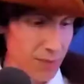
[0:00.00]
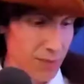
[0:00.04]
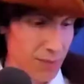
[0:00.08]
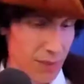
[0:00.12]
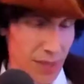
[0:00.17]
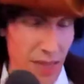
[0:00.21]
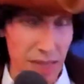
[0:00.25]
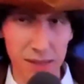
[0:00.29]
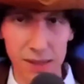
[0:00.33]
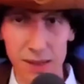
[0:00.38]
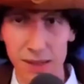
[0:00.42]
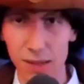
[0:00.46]

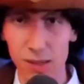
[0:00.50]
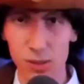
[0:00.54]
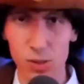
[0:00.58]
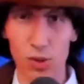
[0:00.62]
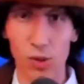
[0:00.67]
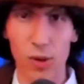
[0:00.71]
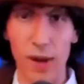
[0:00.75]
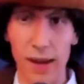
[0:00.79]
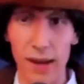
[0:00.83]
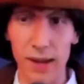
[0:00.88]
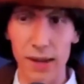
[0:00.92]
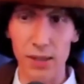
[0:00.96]
like they're
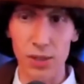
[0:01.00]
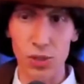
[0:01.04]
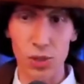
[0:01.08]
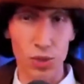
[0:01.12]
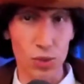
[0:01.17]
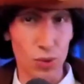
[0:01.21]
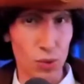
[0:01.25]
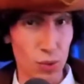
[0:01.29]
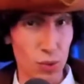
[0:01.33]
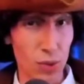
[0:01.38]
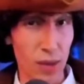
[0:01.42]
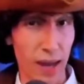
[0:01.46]
trying
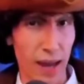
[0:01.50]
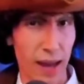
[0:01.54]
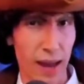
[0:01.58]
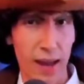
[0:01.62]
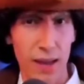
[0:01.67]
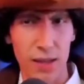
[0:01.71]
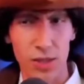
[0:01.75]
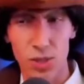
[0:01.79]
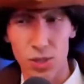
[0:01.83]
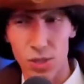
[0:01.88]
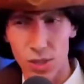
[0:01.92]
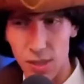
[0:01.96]
to
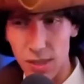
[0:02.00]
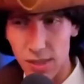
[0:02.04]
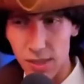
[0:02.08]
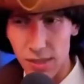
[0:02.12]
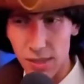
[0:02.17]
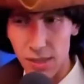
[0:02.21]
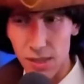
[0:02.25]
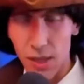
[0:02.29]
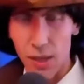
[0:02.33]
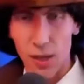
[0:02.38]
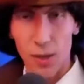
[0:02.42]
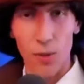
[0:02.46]

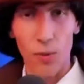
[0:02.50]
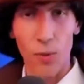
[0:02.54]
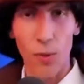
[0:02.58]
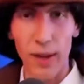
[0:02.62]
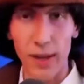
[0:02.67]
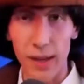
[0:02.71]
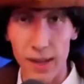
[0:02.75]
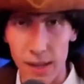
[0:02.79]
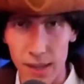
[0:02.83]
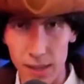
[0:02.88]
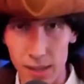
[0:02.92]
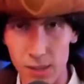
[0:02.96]
actually
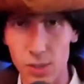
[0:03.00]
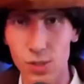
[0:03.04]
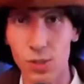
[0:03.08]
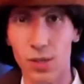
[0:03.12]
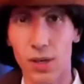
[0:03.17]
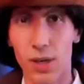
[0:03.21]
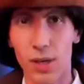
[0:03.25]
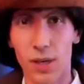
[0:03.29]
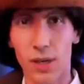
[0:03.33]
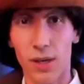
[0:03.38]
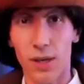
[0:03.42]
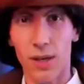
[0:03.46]
wage
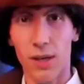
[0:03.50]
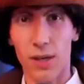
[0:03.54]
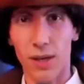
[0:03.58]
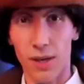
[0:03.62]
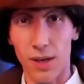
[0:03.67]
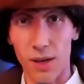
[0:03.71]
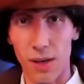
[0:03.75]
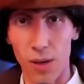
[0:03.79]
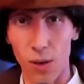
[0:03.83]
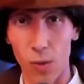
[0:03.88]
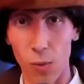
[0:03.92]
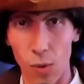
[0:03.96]

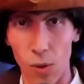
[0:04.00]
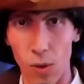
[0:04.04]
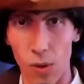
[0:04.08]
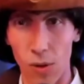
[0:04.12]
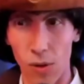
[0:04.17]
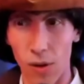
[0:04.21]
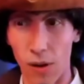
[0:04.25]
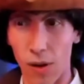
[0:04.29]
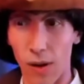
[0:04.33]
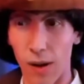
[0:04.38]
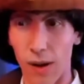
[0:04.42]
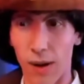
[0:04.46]
a
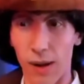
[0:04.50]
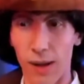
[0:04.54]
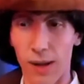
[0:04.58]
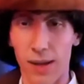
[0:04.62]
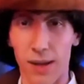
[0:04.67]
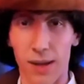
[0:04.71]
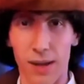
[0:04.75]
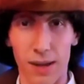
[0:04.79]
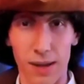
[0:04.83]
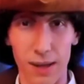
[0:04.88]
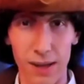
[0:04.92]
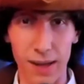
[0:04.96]
war
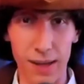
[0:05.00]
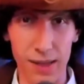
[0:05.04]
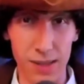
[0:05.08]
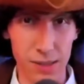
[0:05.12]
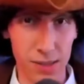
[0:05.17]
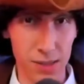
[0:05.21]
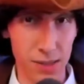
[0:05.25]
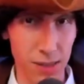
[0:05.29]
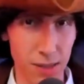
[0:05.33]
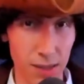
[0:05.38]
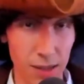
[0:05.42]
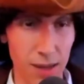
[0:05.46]

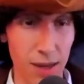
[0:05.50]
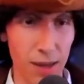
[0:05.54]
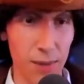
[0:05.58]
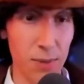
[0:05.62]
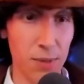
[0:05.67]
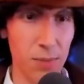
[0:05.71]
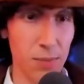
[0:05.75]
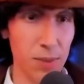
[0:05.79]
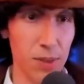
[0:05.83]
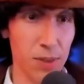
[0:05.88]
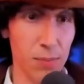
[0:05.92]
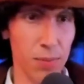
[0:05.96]
against the
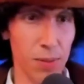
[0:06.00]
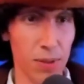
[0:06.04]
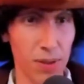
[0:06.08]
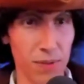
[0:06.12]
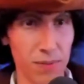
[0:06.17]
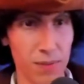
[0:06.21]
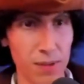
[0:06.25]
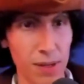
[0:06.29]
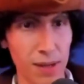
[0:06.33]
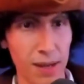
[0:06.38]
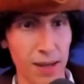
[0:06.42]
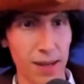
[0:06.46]
common people
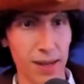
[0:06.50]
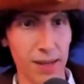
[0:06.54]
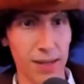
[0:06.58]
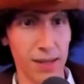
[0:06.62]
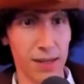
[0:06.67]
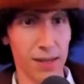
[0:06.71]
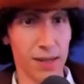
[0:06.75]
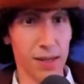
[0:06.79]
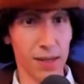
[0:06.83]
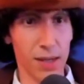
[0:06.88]
of the land.